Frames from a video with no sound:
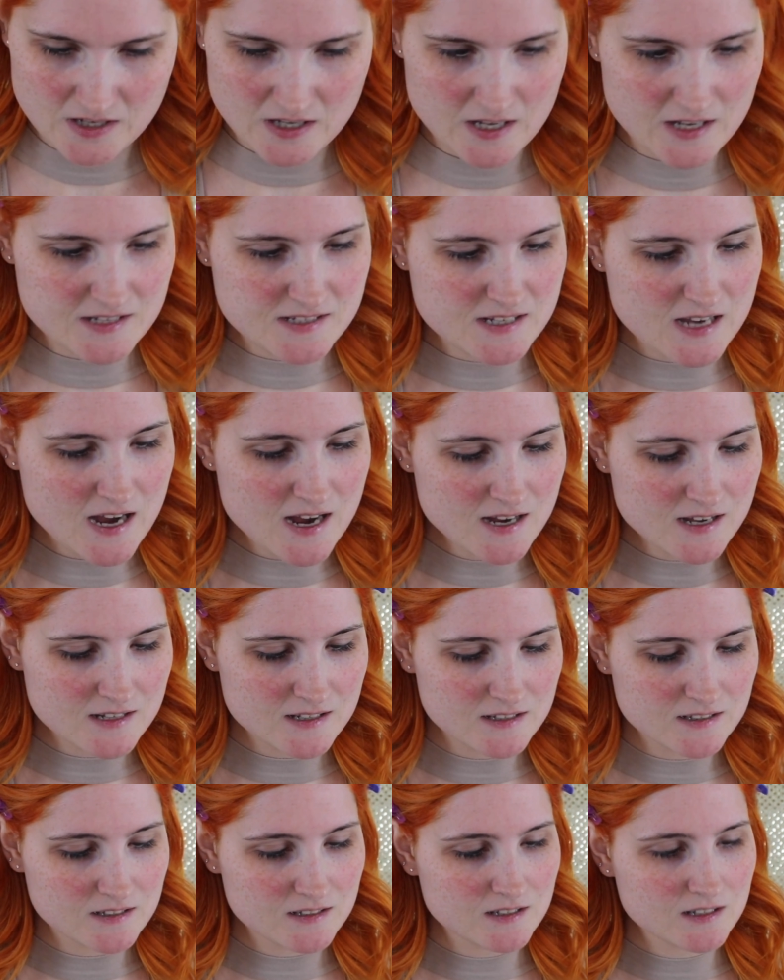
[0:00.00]
It's got
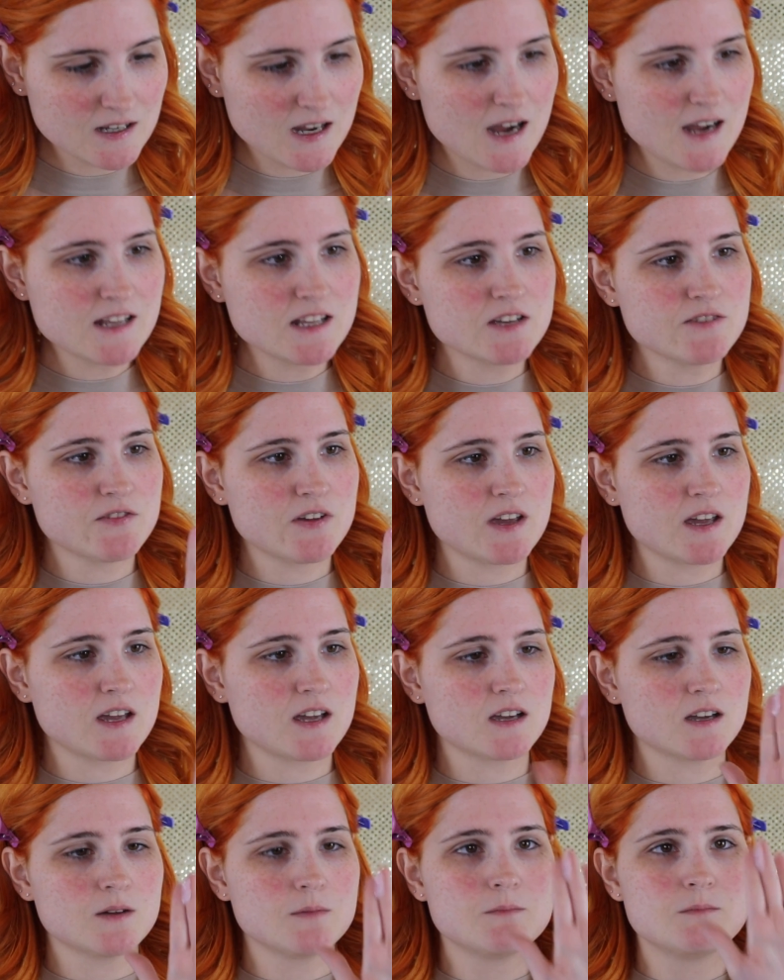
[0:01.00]
kind of
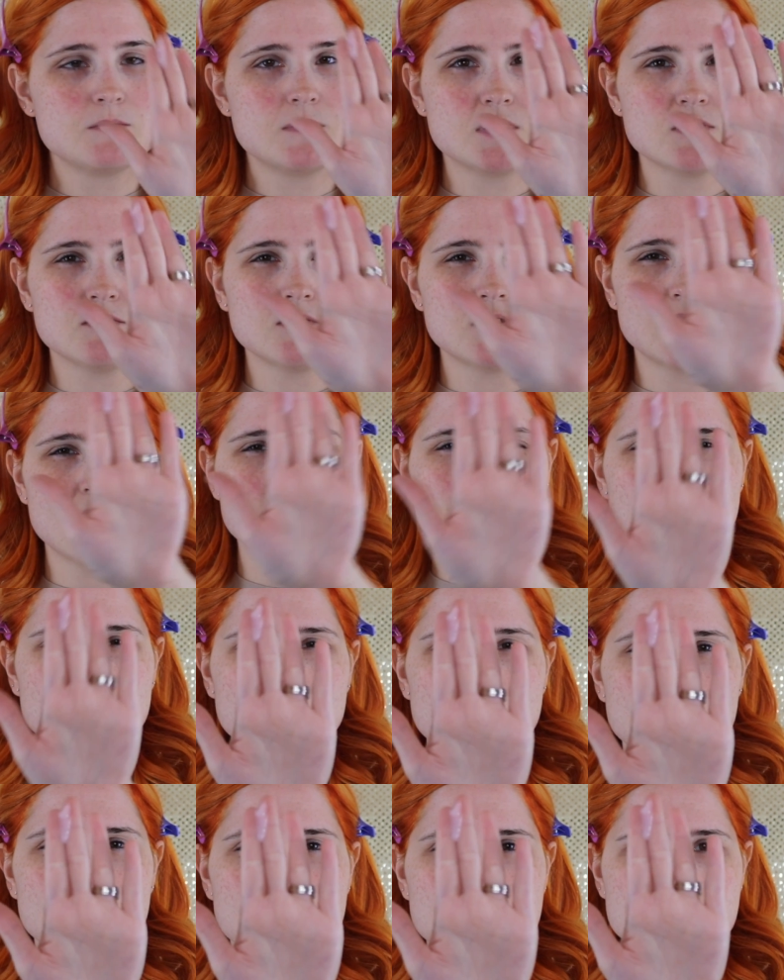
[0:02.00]
a milk, I don't know
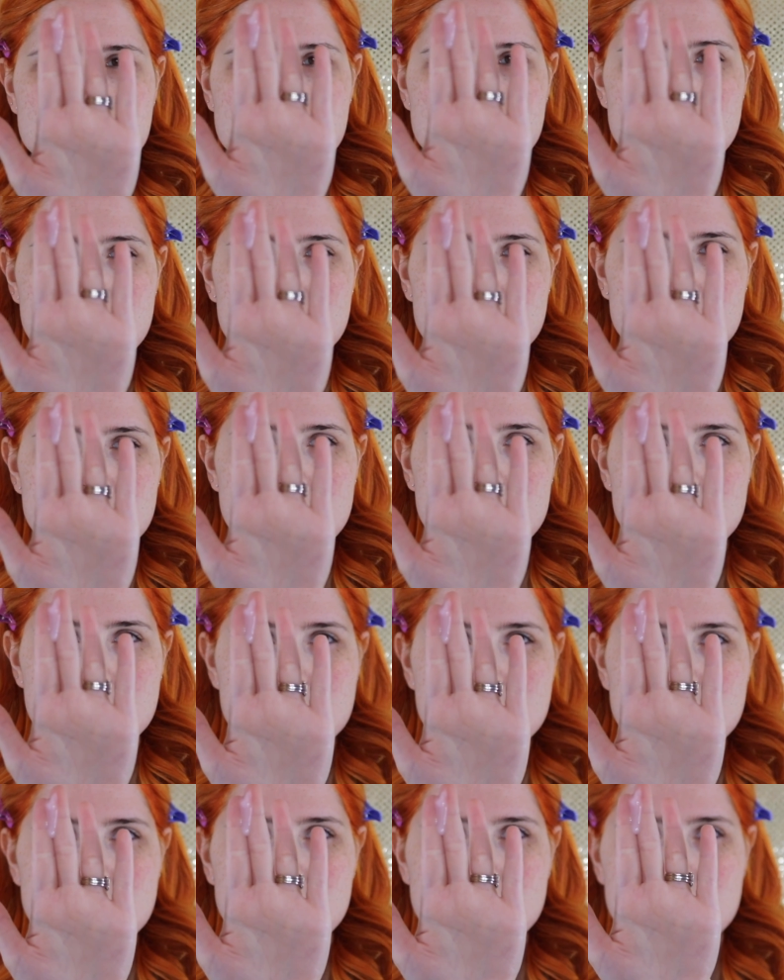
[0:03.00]
if you can see that, but like a
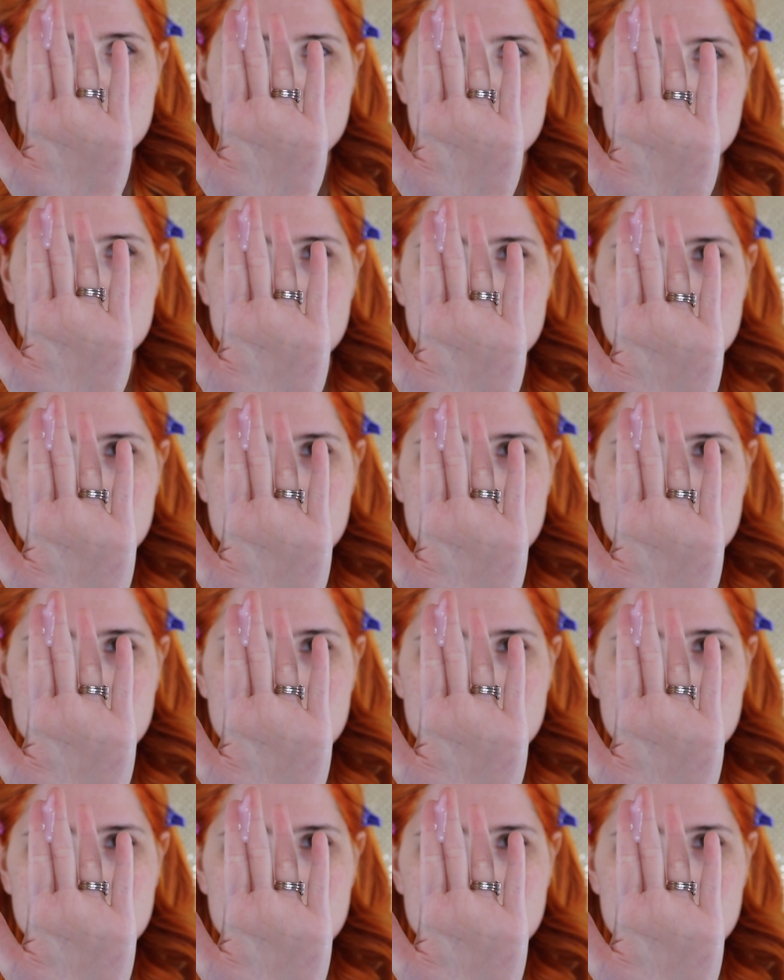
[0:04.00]
milky,